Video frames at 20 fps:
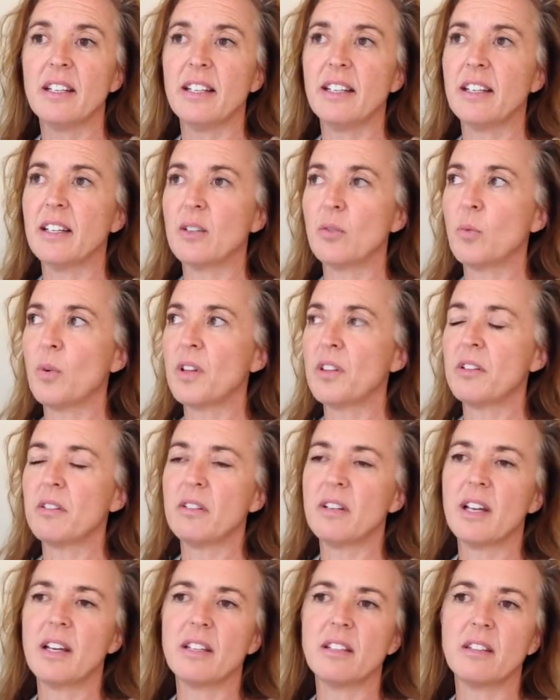And whether or
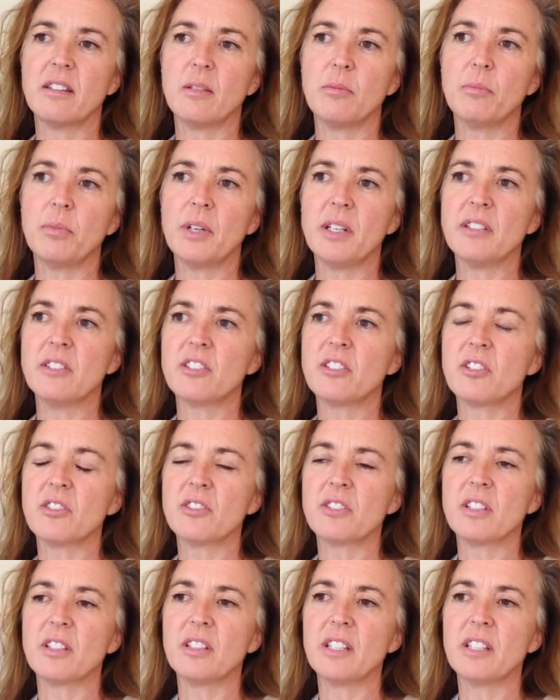not the brain starts to